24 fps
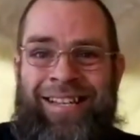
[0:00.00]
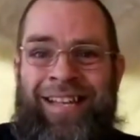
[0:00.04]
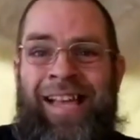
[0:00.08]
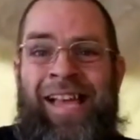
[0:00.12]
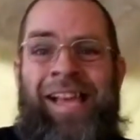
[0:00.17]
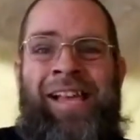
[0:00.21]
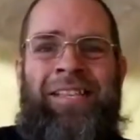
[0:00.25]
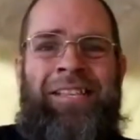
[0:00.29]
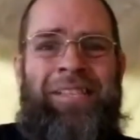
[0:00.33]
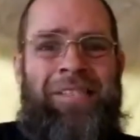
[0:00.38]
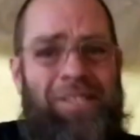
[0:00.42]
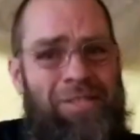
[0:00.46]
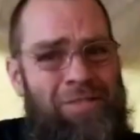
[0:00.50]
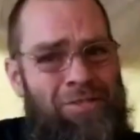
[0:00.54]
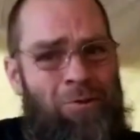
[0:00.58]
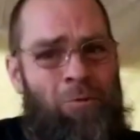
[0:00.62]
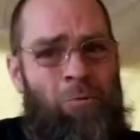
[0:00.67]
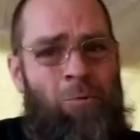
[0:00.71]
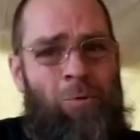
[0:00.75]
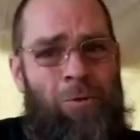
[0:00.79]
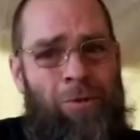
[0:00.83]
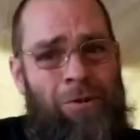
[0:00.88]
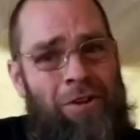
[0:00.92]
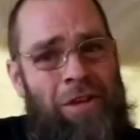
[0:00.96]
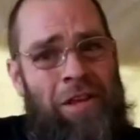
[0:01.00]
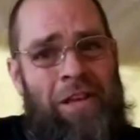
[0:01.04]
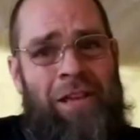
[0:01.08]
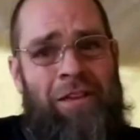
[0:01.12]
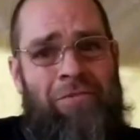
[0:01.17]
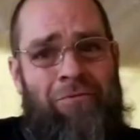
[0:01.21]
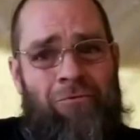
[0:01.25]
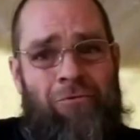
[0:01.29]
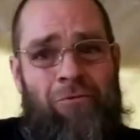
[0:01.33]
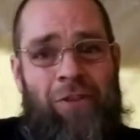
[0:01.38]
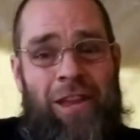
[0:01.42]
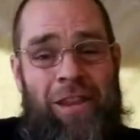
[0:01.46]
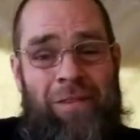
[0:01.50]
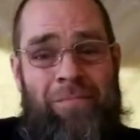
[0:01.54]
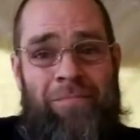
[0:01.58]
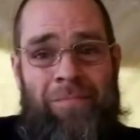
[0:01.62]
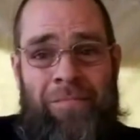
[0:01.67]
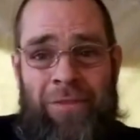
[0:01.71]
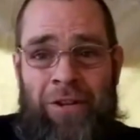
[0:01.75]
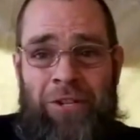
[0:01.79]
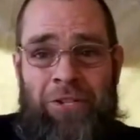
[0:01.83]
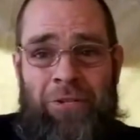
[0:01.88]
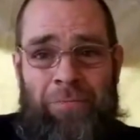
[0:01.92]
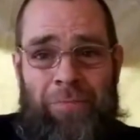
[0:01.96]
this is a word I have read
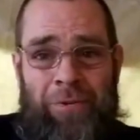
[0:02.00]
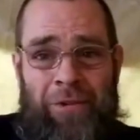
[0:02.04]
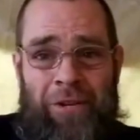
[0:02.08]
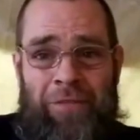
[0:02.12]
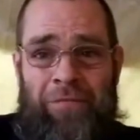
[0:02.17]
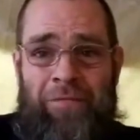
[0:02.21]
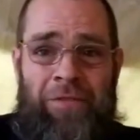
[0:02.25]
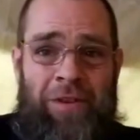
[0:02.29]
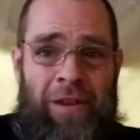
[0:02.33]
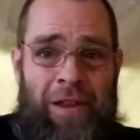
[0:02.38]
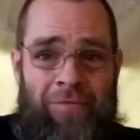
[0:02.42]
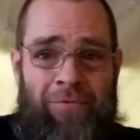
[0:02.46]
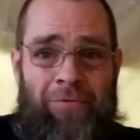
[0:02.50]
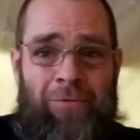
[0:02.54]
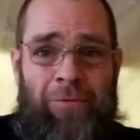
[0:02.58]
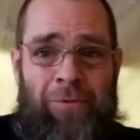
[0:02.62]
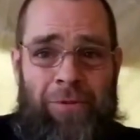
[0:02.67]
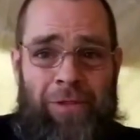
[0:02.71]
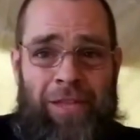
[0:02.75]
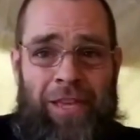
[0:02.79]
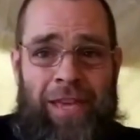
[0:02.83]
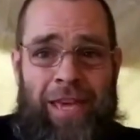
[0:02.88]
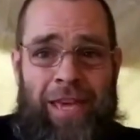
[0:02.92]
much, but have never really had to